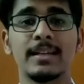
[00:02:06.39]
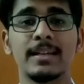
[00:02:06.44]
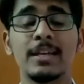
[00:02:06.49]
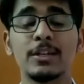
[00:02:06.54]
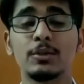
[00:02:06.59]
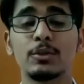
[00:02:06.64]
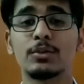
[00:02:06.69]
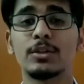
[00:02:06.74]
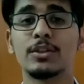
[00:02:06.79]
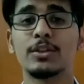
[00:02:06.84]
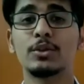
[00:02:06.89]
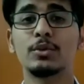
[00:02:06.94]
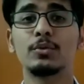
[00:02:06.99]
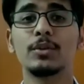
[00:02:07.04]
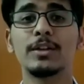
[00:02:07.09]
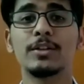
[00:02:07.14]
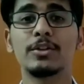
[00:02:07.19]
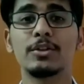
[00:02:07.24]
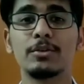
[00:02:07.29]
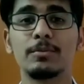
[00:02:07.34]
so the
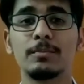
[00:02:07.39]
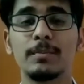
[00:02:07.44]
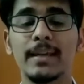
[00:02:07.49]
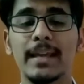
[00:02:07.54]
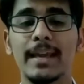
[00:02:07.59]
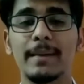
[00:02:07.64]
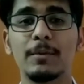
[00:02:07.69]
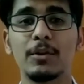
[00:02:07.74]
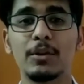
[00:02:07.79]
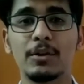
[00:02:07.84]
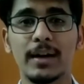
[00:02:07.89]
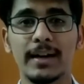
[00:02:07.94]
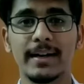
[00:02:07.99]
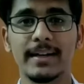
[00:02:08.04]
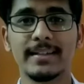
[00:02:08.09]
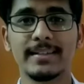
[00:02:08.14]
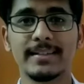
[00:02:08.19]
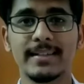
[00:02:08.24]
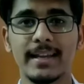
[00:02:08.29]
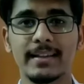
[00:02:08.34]
student should be able to
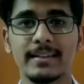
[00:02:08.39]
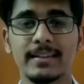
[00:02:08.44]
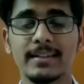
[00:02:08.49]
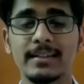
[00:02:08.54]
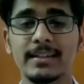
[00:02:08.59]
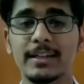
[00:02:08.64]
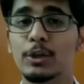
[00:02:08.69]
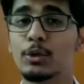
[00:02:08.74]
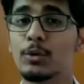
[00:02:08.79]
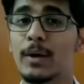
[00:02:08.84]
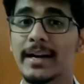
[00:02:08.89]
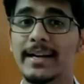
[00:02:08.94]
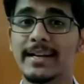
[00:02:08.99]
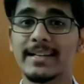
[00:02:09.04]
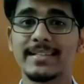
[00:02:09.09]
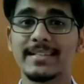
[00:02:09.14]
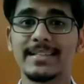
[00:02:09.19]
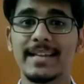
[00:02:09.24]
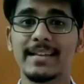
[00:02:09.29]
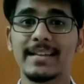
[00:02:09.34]
understand that to
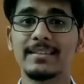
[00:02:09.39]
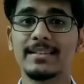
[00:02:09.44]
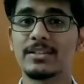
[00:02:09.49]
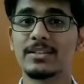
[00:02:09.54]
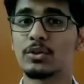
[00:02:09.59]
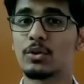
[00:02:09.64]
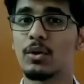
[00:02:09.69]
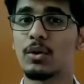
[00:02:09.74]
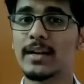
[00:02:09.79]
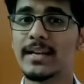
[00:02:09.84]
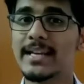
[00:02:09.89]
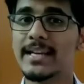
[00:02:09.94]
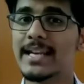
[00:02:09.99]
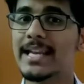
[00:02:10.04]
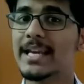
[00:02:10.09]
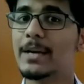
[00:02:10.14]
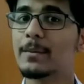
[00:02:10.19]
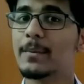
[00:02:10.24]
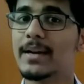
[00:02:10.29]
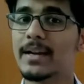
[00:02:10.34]
understand the solid,
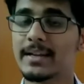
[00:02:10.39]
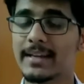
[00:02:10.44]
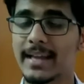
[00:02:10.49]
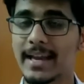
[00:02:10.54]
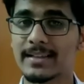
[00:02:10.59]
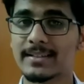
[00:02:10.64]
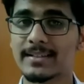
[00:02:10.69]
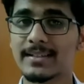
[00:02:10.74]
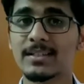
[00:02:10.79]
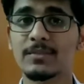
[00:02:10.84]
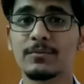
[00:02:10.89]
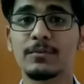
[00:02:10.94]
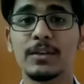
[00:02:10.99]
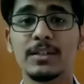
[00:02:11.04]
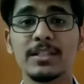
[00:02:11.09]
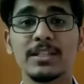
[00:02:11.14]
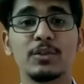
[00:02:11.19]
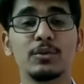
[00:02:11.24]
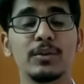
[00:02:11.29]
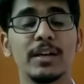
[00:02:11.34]
liquid and gases,
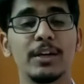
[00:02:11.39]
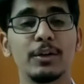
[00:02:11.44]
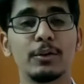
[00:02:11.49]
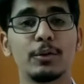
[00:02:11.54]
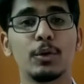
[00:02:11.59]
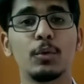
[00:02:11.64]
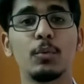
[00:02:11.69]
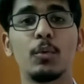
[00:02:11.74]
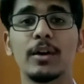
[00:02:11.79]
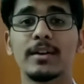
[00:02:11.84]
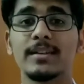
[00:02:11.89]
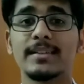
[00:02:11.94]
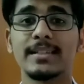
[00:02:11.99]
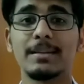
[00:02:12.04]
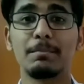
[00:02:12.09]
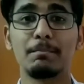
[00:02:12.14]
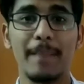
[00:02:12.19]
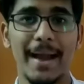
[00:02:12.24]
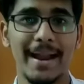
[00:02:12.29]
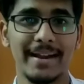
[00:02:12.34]
first you need to know what is a
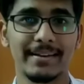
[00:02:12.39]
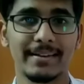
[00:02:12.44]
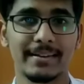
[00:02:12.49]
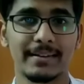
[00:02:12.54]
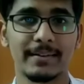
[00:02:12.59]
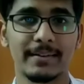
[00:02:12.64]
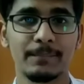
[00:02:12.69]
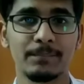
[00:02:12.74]
matter.